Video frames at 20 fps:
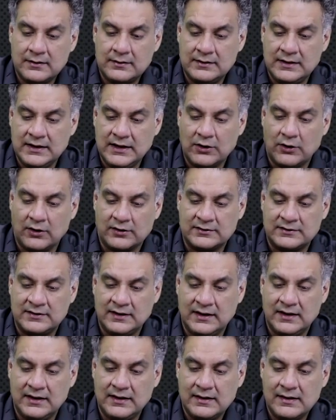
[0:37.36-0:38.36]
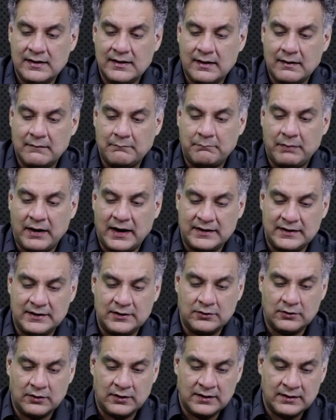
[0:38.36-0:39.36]

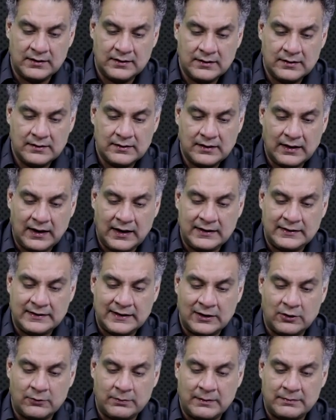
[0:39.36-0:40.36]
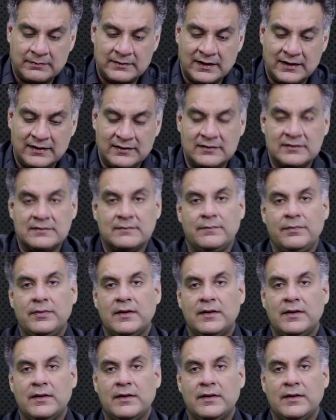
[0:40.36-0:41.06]
deoxypyridinoline, and telopeptides.